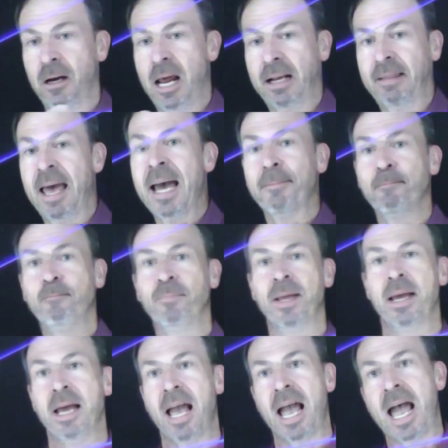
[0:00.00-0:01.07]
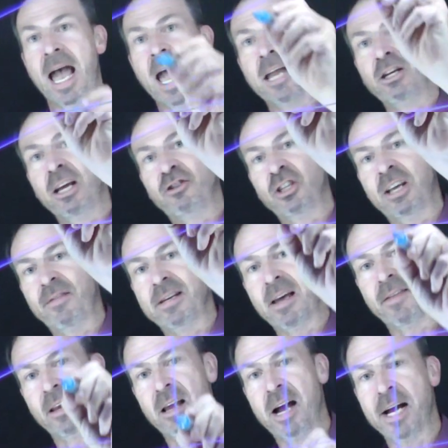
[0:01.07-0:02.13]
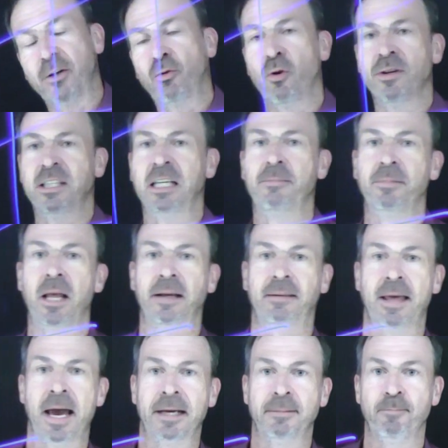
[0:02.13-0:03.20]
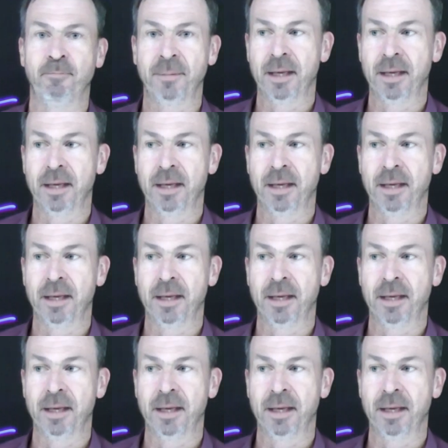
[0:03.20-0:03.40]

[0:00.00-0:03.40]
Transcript: like that. And you just have another line crossing like that.